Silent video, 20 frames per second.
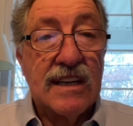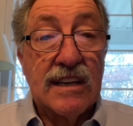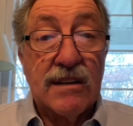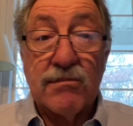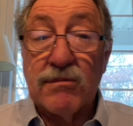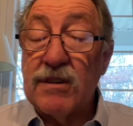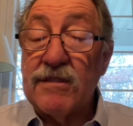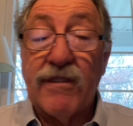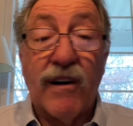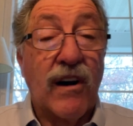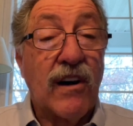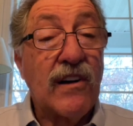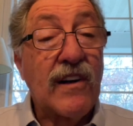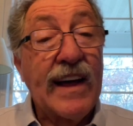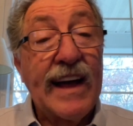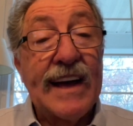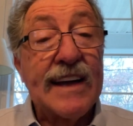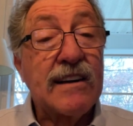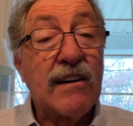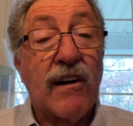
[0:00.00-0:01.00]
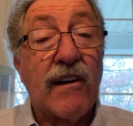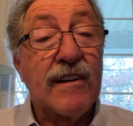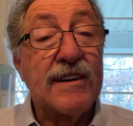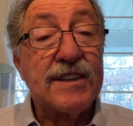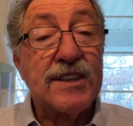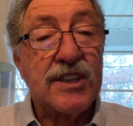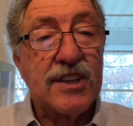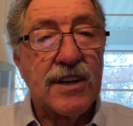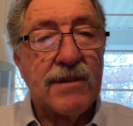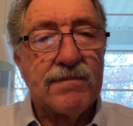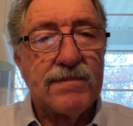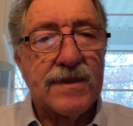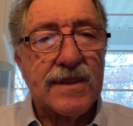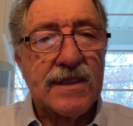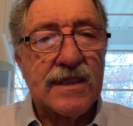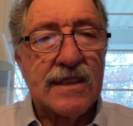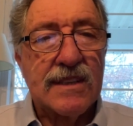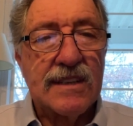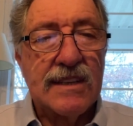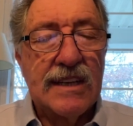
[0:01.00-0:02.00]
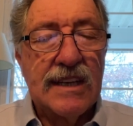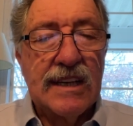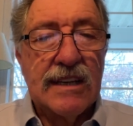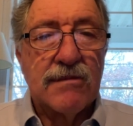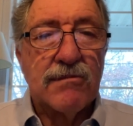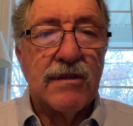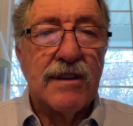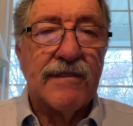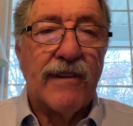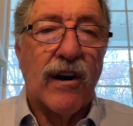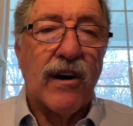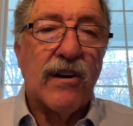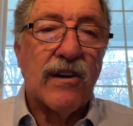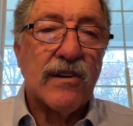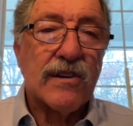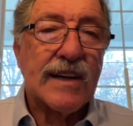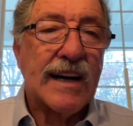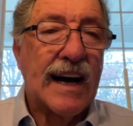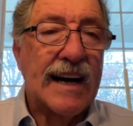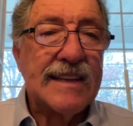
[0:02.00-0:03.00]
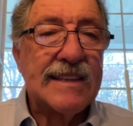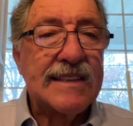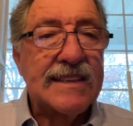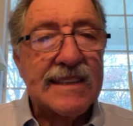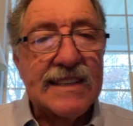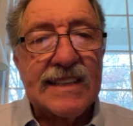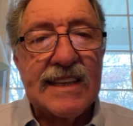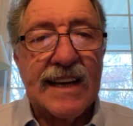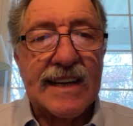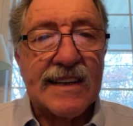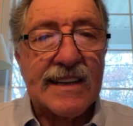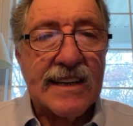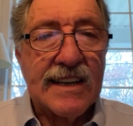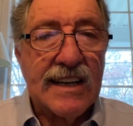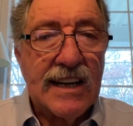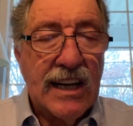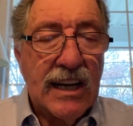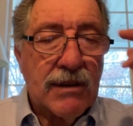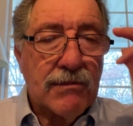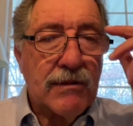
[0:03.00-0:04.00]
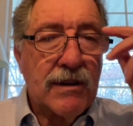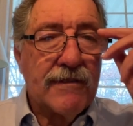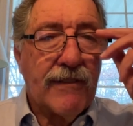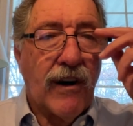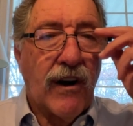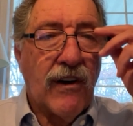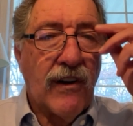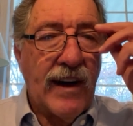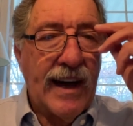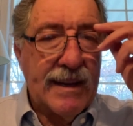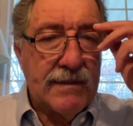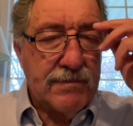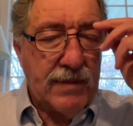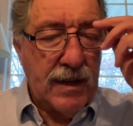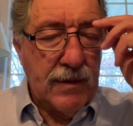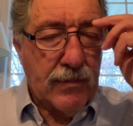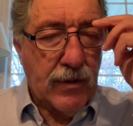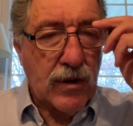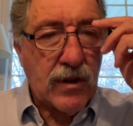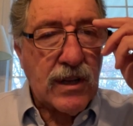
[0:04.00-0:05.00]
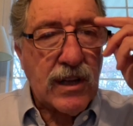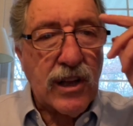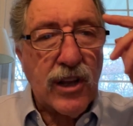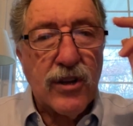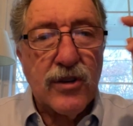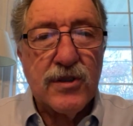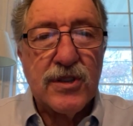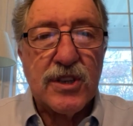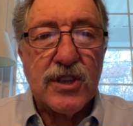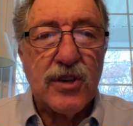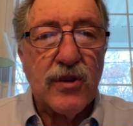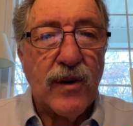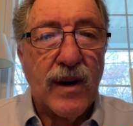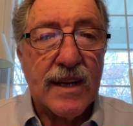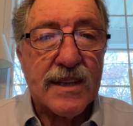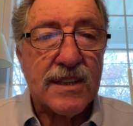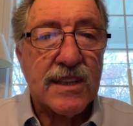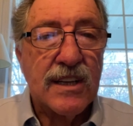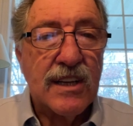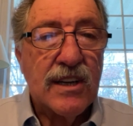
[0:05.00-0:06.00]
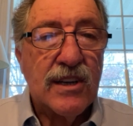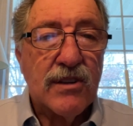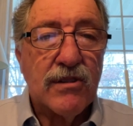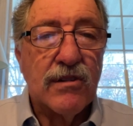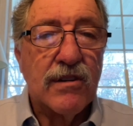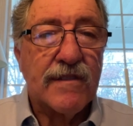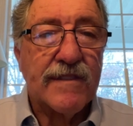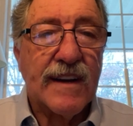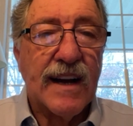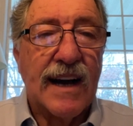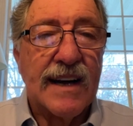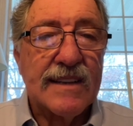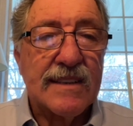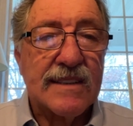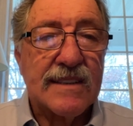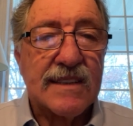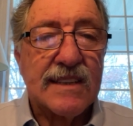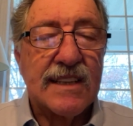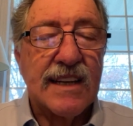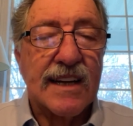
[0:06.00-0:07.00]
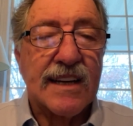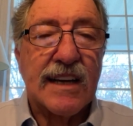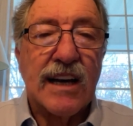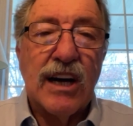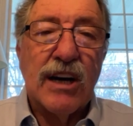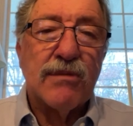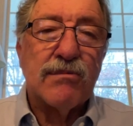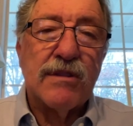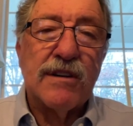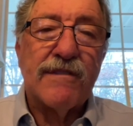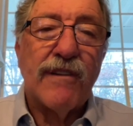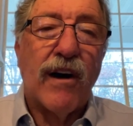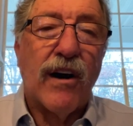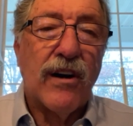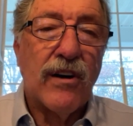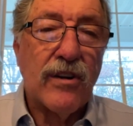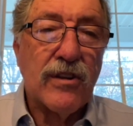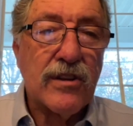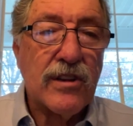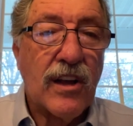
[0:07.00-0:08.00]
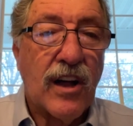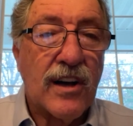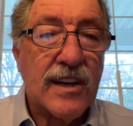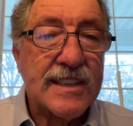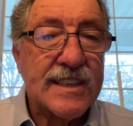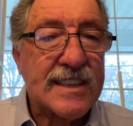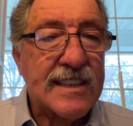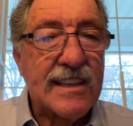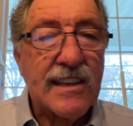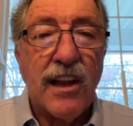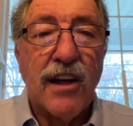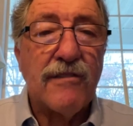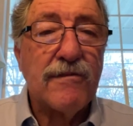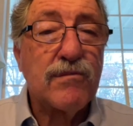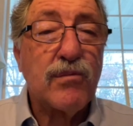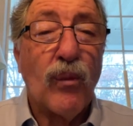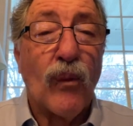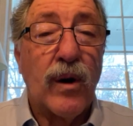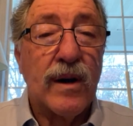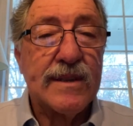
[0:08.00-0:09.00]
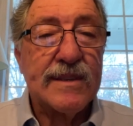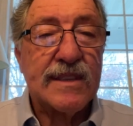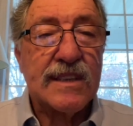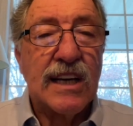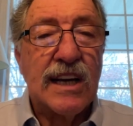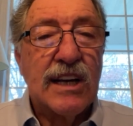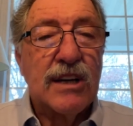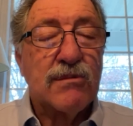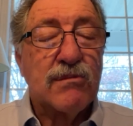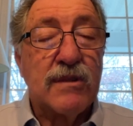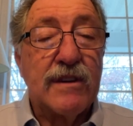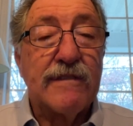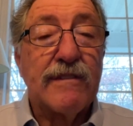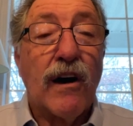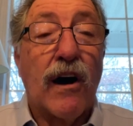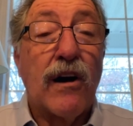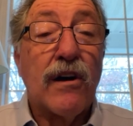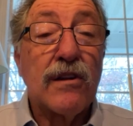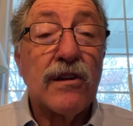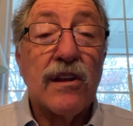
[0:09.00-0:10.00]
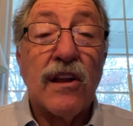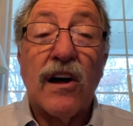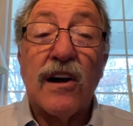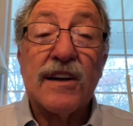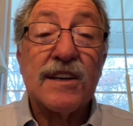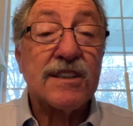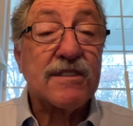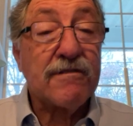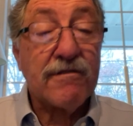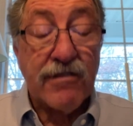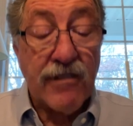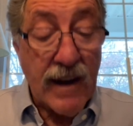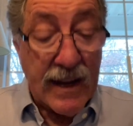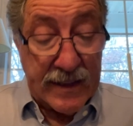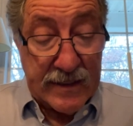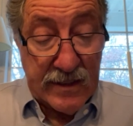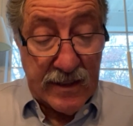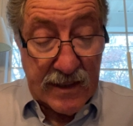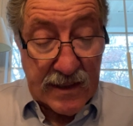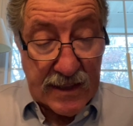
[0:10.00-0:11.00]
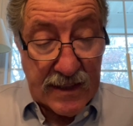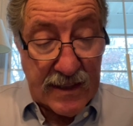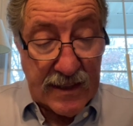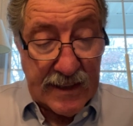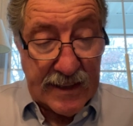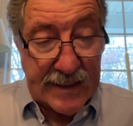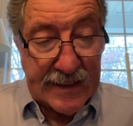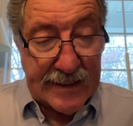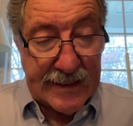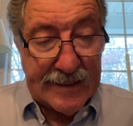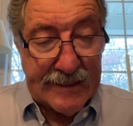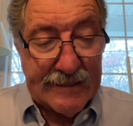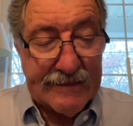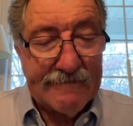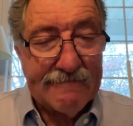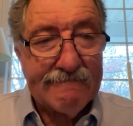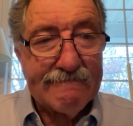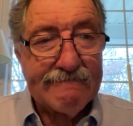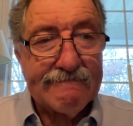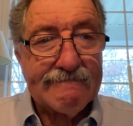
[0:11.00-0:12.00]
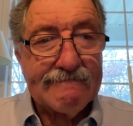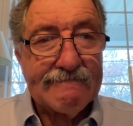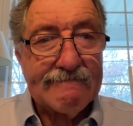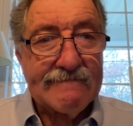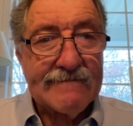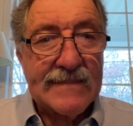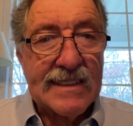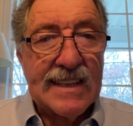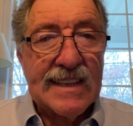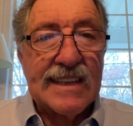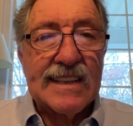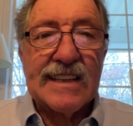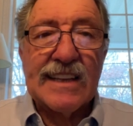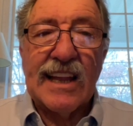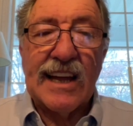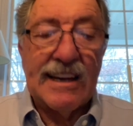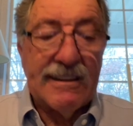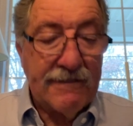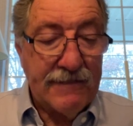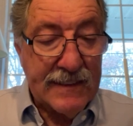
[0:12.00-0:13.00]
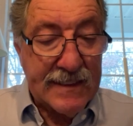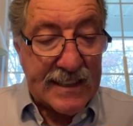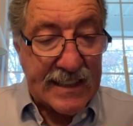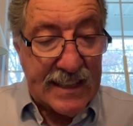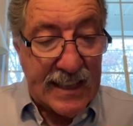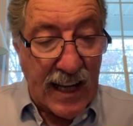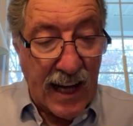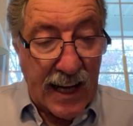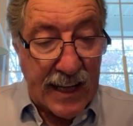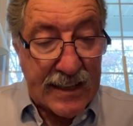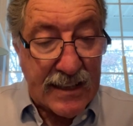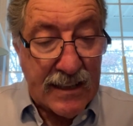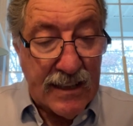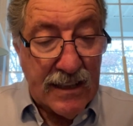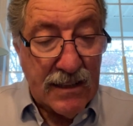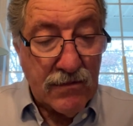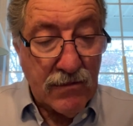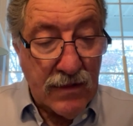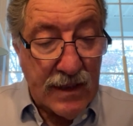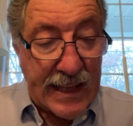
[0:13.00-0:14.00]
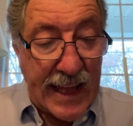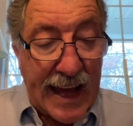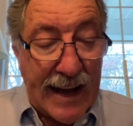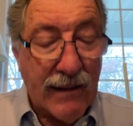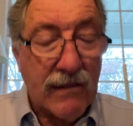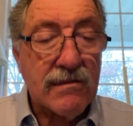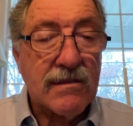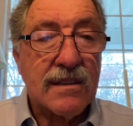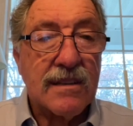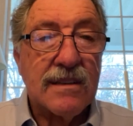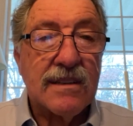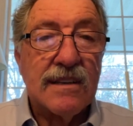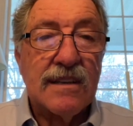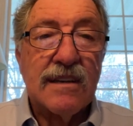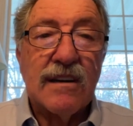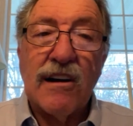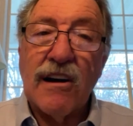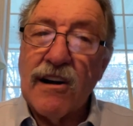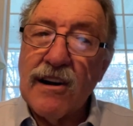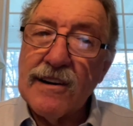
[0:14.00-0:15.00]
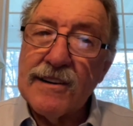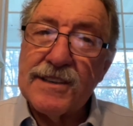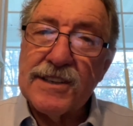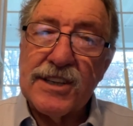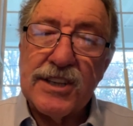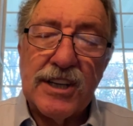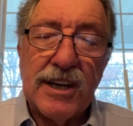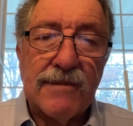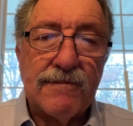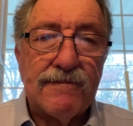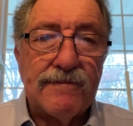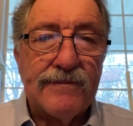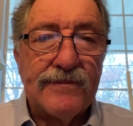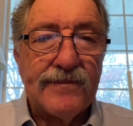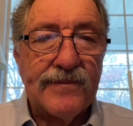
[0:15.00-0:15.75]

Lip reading: We've all had hardships. We've all gotten sick. We've all had people close to us who have gotten sick. We've all lost loved ones. We've all lost friends. Life is not without hardship.